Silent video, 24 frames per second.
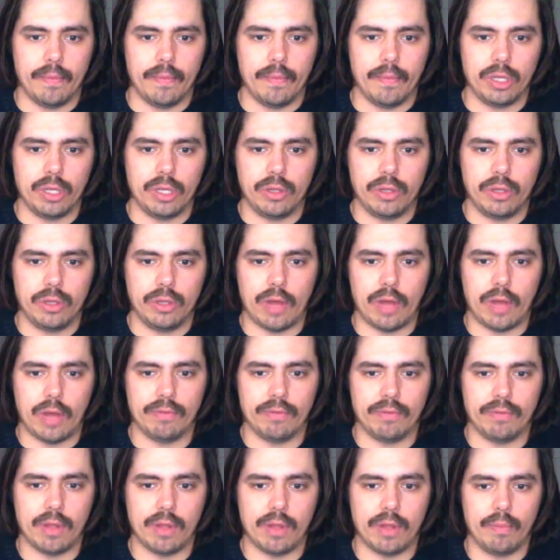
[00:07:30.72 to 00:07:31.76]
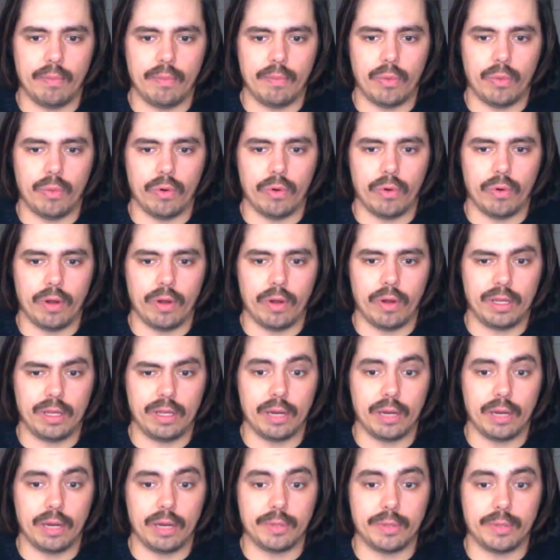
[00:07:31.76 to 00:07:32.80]
You have a lot more. I think you get
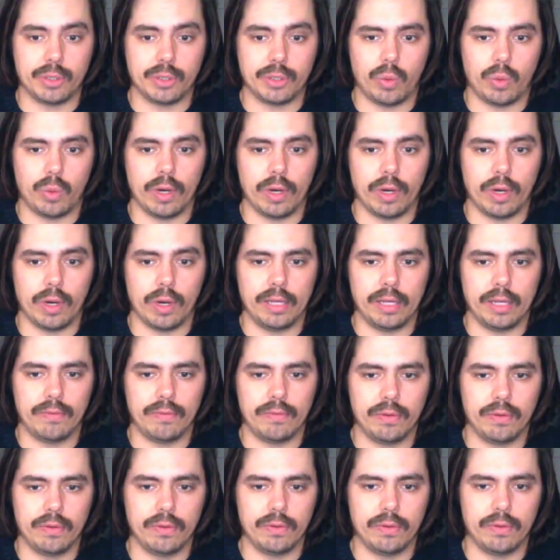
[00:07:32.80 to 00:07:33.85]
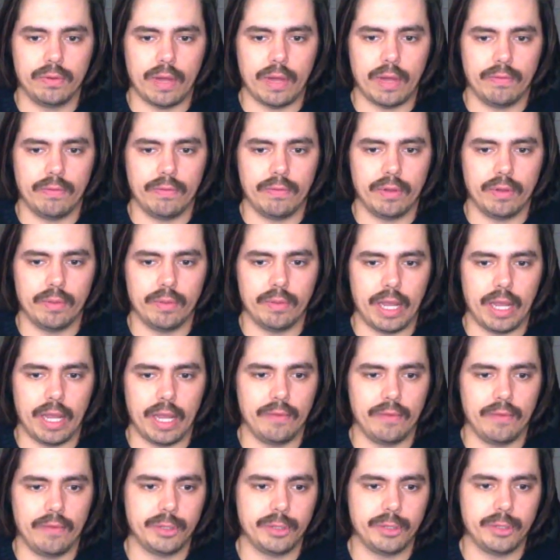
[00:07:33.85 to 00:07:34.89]
up to 20 if you have the paid
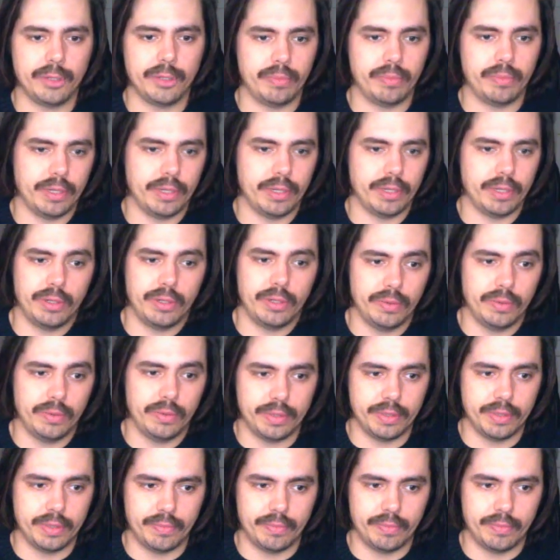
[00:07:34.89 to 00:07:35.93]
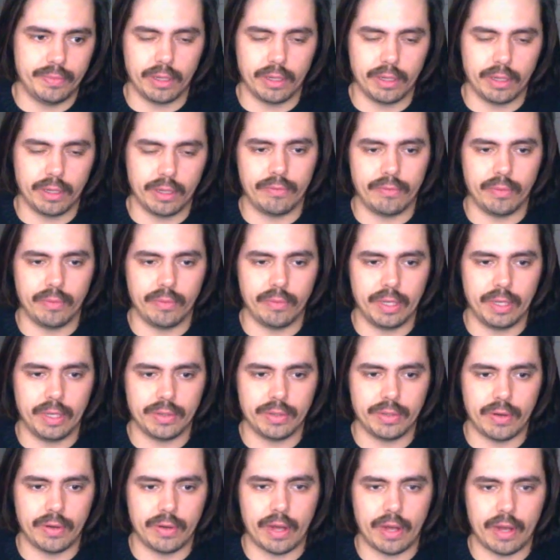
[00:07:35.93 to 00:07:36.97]
version, but 2 has been good for me.
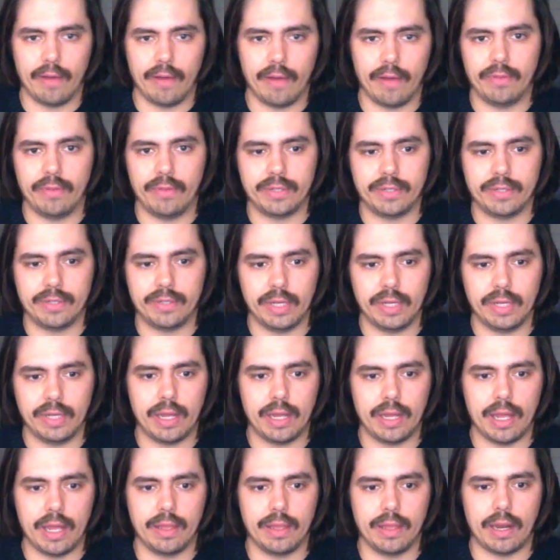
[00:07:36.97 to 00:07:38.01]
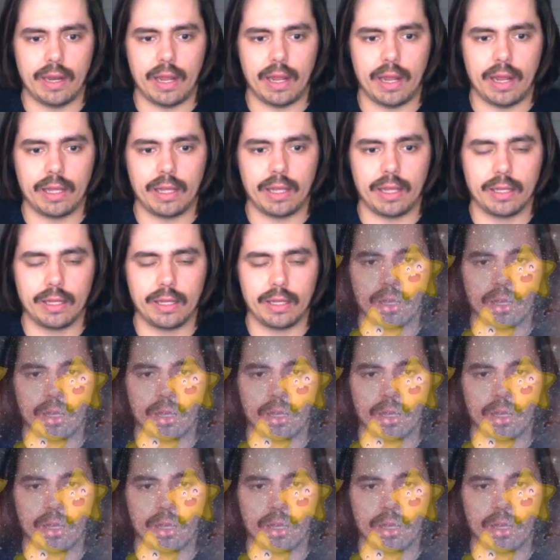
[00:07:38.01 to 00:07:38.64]
So I have this feed, and then I can